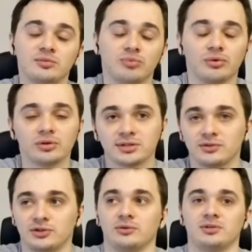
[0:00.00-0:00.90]
So
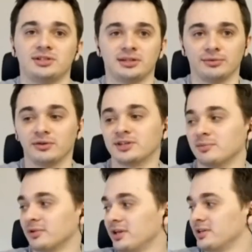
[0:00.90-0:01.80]
this
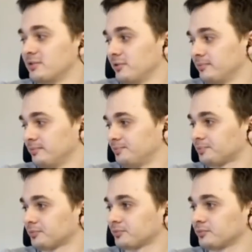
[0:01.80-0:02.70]
is how we can
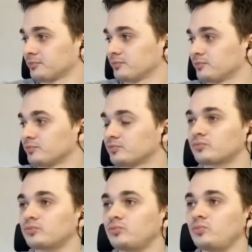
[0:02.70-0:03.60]
easily decipher
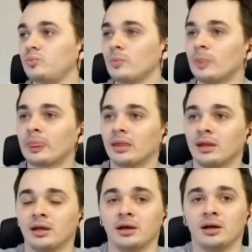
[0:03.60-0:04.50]
all the
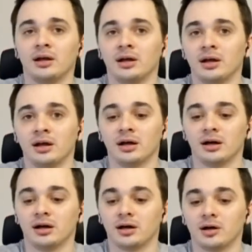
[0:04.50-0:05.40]
networking interaction
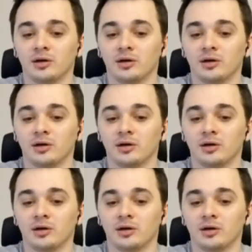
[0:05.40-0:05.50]
here.